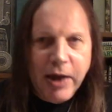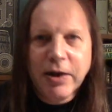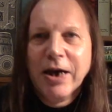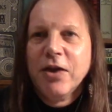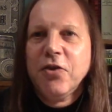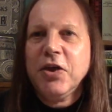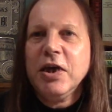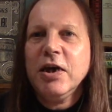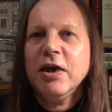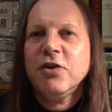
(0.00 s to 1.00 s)
And
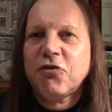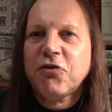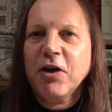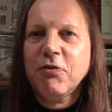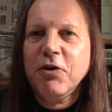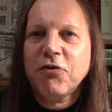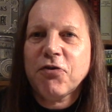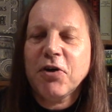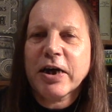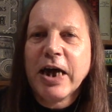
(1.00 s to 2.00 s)
the distilleries
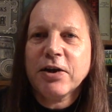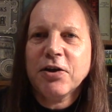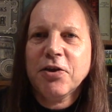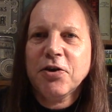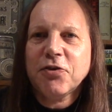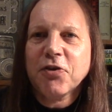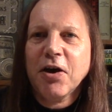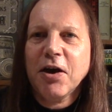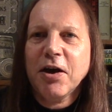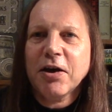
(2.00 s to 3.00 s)
that
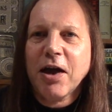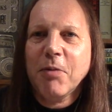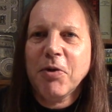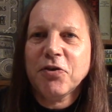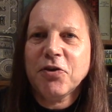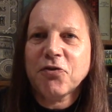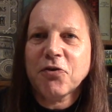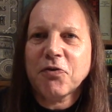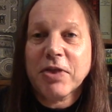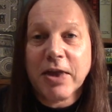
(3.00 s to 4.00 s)
are come under
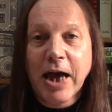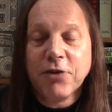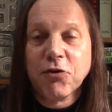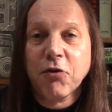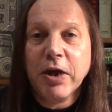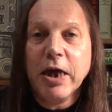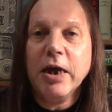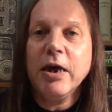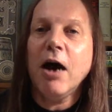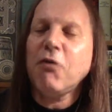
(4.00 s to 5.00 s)
sort of the category
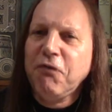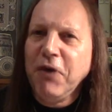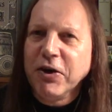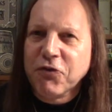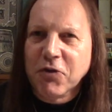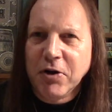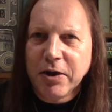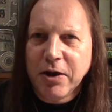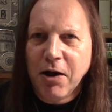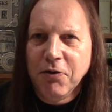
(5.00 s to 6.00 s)
E are
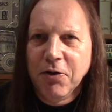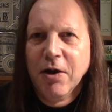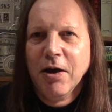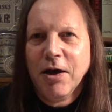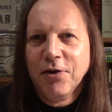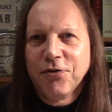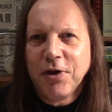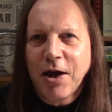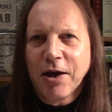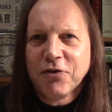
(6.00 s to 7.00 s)
affectionately known as
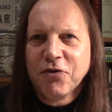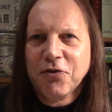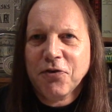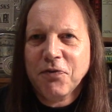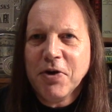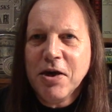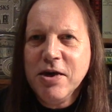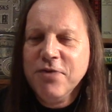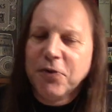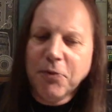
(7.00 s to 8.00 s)
the Axis of
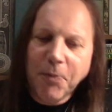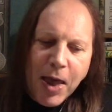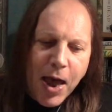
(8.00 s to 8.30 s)
Evil.